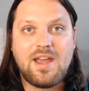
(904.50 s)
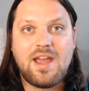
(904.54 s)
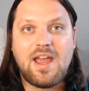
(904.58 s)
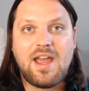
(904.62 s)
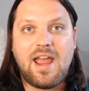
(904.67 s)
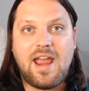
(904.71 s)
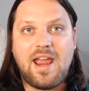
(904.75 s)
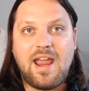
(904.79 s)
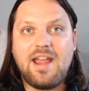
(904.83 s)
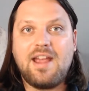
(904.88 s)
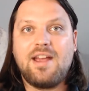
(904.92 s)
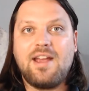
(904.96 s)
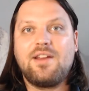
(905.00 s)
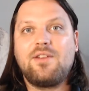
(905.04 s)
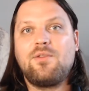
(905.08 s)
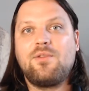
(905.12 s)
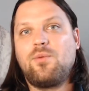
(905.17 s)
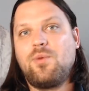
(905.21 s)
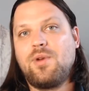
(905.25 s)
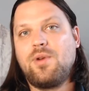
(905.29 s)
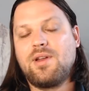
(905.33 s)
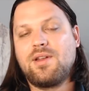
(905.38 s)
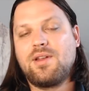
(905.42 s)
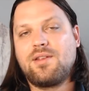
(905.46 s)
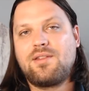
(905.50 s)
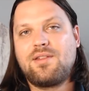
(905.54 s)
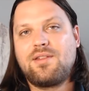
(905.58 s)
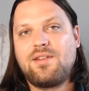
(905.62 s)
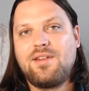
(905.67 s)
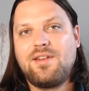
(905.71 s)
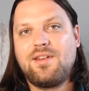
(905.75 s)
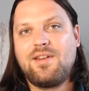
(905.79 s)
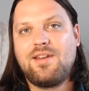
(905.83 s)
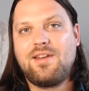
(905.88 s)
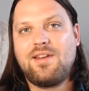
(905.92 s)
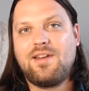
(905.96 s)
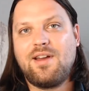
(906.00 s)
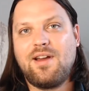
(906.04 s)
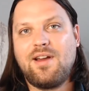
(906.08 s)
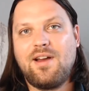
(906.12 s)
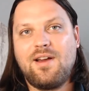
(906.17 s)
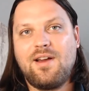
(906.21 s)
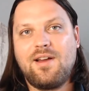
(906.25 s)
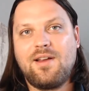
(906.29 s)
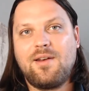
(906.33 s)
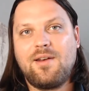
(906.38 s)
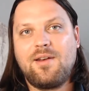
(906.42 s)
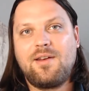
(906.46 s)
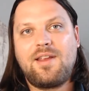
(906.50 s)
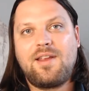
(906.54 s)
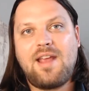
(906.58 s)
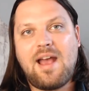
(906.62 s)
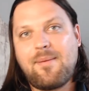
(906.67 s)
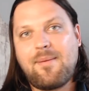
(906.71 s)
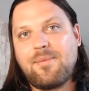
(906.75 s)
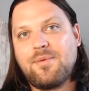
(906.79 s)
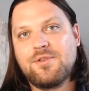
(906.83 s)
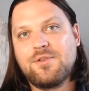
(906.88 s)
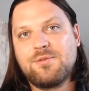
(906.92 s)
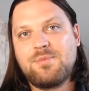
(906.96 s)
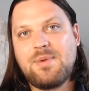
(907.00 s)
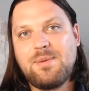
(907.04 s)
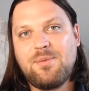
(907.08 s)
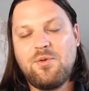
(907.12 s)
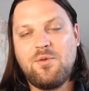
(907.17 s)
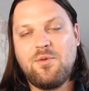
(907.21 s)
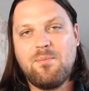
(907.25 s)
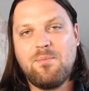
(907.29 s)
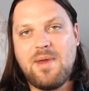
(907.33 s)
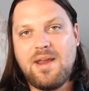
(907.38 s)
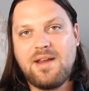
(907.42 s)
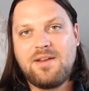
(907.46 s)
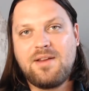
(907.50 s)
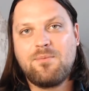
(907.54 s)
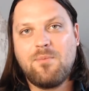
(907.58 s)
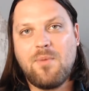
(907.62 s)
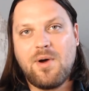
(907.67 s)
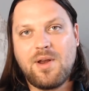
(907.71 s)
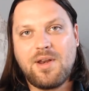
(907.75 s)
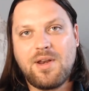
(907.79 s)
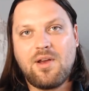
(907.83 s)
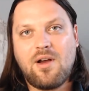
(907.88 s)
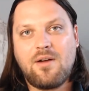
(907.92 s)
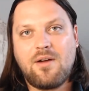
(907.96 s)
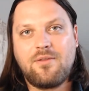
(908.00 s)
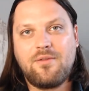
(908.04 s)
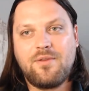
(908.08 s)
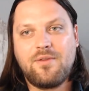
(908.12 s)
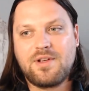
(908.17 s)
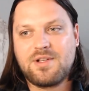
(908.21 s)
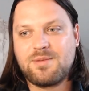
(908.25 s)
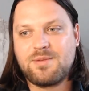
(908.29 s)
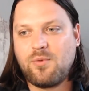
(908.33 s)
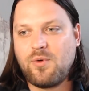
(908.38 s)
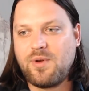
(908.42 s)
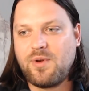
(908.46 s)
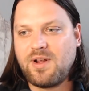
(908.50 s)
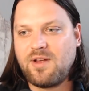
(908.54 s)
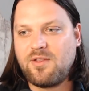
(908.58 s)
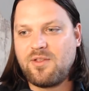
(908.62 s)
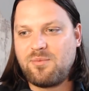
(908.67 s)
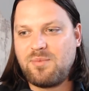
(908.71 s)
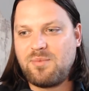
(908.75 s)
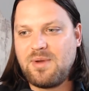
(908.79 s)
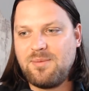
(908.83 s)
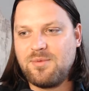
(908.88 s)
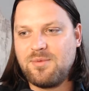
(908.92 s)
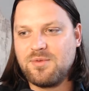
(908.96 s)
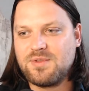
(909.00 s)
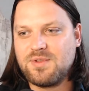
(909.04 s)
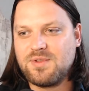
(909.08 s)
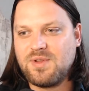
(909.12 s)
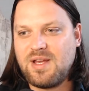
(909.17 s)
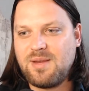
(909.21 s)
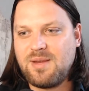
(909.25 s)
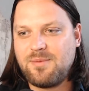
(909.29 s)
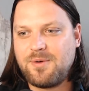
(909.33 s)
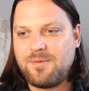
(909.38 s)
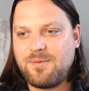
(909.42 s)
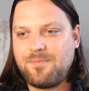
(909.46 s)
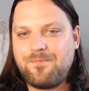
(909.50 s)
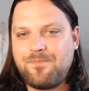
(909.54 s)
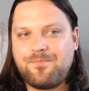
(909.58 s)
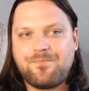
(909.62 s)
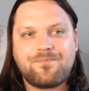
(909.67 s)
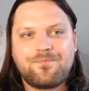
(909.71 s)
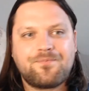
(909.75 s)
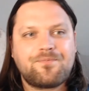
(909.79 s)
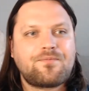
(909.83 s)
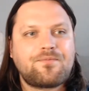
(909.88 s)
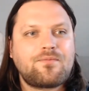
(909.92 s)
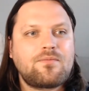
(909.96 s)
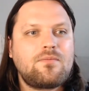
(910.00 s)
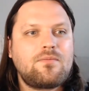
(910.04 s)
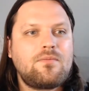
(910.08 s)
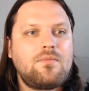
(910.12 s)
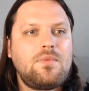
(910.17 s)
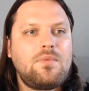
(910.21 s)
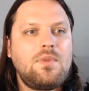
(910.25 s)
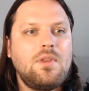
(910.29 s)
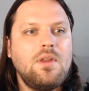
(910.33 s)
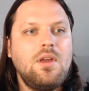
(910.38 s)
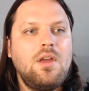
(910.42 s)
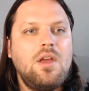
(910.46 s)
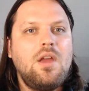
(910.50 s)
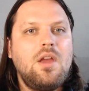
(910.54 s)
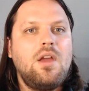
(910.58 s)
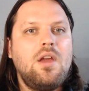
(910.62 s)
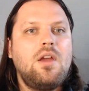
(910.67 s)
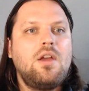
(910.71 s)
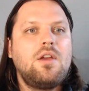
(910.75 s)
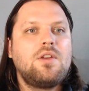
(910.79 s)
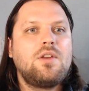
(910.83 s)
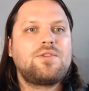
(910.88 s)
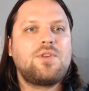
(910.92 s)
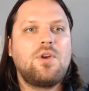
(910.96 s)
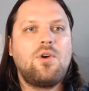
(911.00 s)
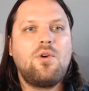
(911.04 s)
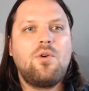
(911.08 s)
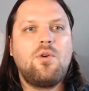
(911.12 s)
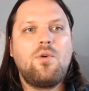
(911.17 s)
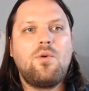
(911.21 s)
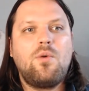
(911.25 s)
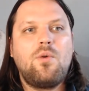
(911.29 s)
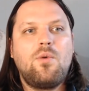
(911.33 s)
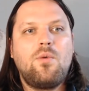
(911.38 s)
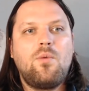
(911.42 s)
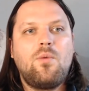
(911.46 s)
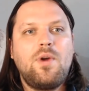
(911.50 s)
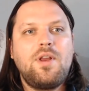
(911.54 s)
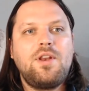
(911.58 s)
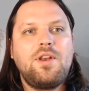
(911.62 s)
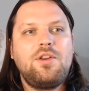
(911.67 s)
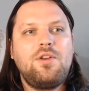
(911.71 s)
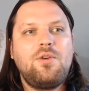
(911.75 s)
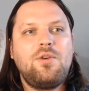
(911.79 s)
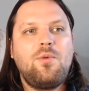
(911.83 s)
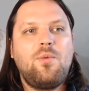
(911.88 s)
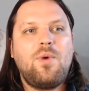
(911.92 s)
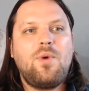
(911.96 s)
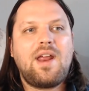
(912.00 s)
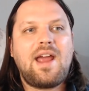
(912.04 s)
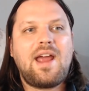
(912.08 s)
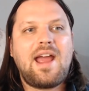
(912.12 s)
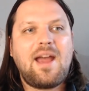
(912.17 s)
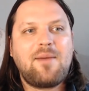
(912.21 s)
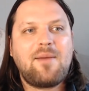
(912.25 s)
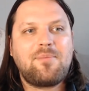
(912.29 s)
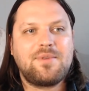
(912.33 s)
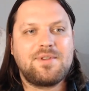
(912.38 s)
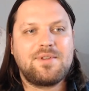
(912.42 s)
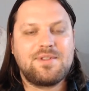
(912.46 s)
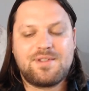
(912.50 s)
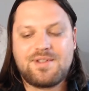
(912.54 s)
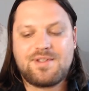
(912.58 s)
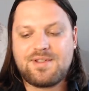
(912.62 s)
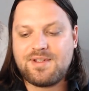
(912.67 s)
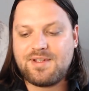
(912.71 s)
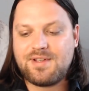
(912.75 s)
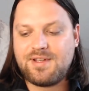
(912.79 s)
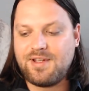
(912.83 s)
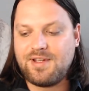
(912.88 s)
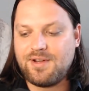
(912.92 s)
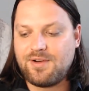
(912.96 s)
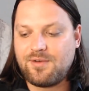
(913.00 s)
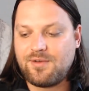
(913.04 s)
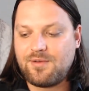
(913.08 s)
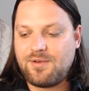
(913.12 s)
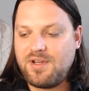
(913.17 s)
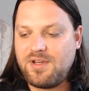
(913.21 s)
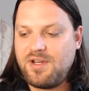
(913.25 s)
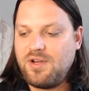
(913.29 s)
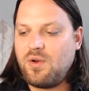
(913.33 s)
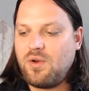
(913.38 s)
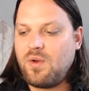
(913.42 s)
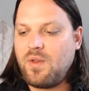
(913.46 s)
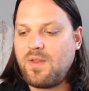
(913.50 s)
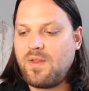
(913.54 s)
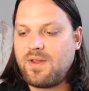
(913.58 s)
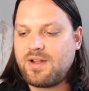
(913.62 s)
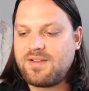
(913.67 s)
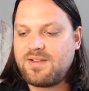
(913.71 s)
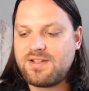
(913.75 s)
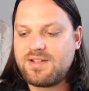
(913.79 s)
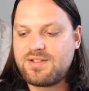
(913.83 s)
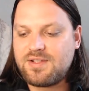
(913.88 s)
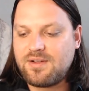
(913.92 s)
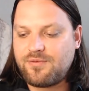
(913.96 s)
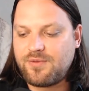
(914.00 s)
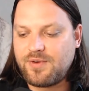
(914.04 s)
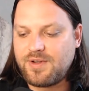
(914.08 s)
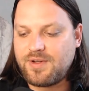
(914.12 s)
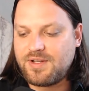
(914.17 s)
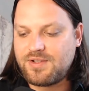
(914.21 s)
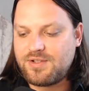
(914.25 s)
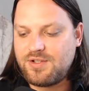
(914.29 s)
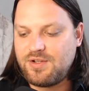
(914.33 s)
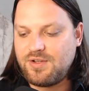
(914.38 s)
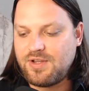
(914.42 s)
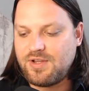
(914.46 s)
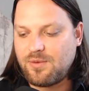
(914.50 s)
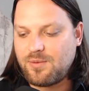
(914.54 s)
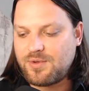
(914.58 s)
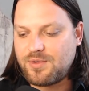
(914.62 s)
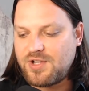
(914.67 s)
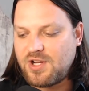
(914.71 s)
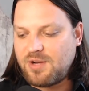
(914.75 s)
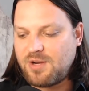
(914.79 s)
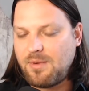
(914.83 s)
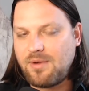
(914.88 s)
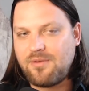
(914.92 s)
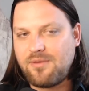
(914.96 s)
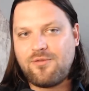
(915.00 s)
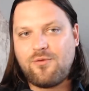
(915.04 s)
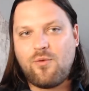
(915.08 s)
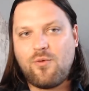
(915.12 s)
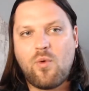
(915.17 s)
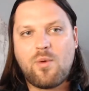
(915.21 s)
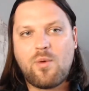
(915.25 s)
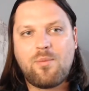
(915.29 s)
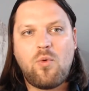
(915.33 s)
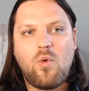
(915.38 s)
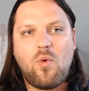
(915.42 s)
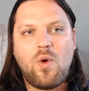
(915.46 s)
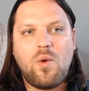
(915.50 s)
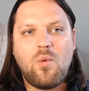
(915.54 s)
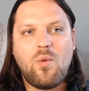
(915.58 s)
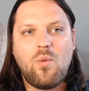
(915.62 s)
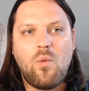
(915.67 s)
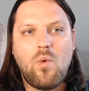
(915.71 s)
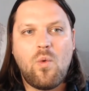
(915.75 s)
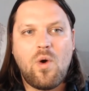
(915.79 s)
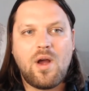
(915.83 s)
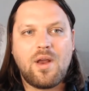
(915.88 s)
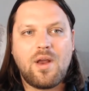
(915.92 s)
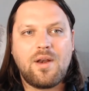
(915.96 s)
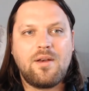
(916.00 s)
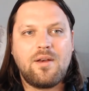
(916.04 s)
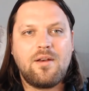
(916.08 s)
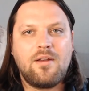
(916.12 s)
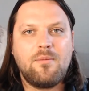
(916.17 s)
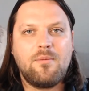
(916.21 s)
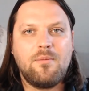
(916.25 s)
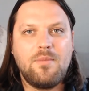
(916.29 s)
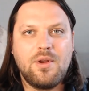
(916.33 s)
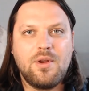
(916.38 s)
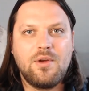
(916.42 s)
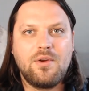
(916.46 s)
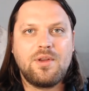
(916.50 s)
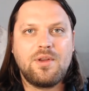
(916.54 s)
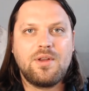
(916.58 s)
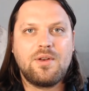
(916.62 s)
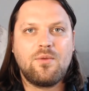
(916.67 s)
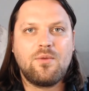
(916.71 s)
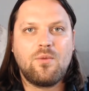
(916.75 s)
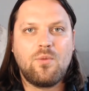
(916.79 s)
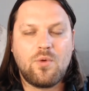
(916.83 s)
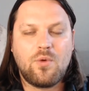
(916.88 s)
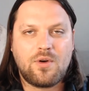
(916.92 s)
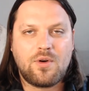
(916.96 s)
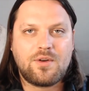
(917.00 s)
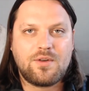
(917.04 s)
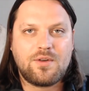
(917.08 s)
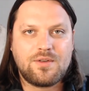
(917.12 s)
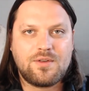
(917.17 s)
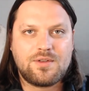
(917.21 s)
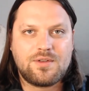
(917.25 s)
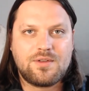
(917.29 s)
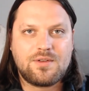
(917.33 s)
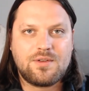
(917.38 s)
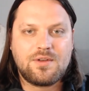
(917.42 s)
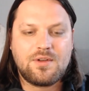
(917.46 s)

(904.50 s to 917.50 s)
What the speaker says: and with capitalists, people who make money off of exploiting other people's labor. So what happens here? Let's not forget too that we're talking about 4.1 million workers.